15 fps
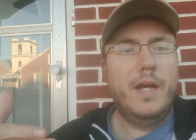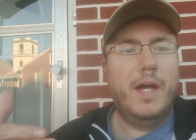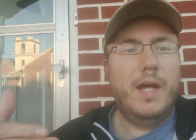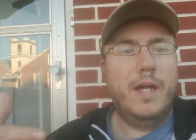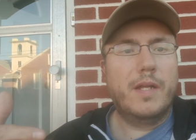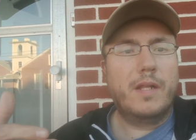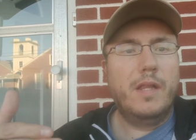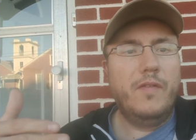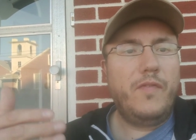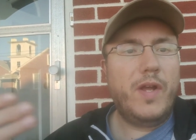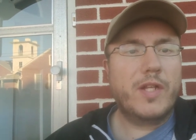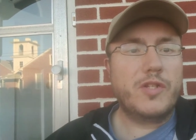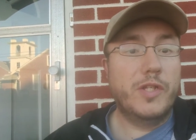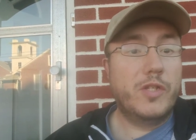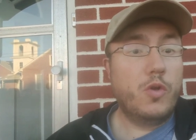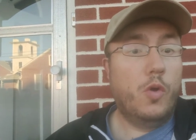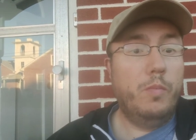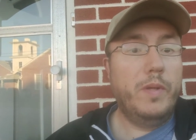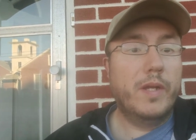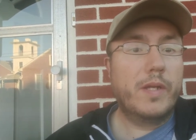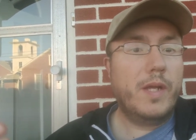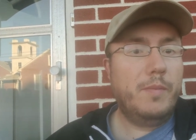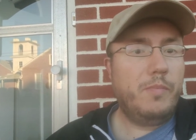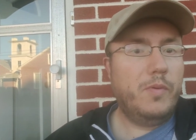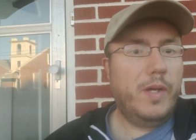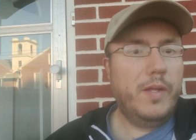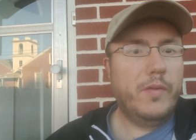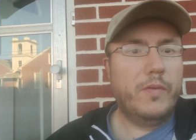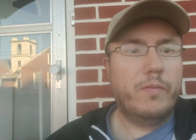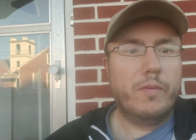uh, Cliff actually told me a
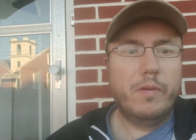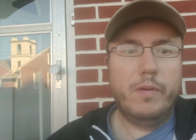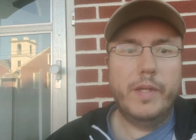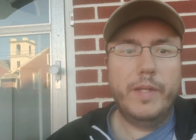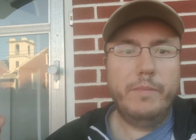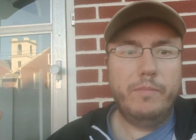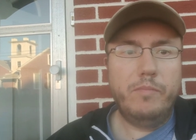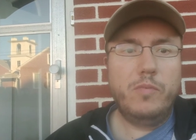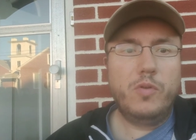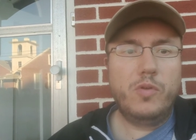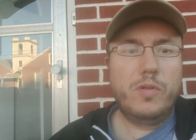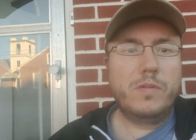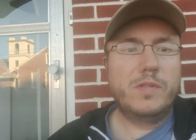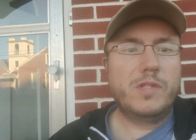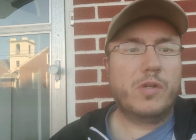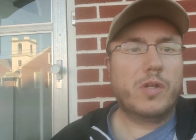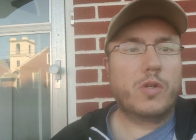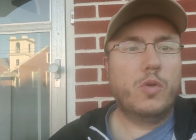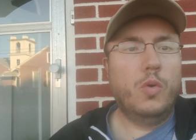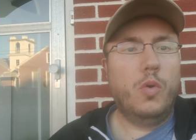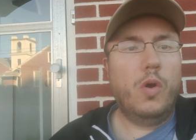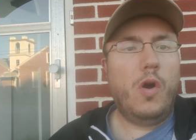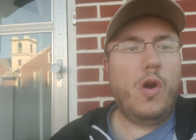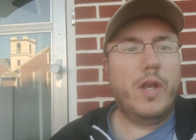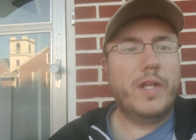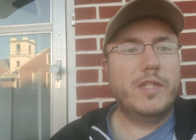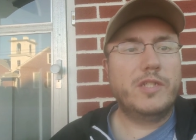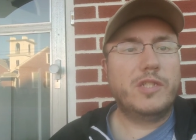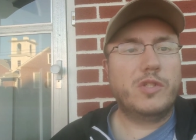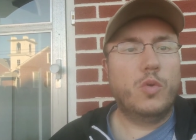couple other really sort of cool
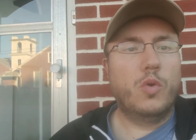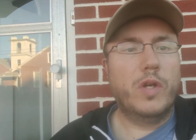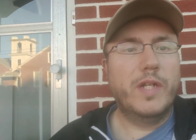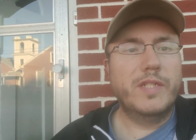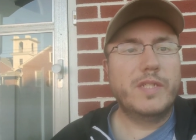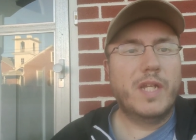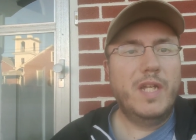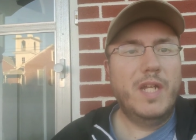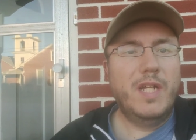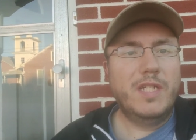haunted stories.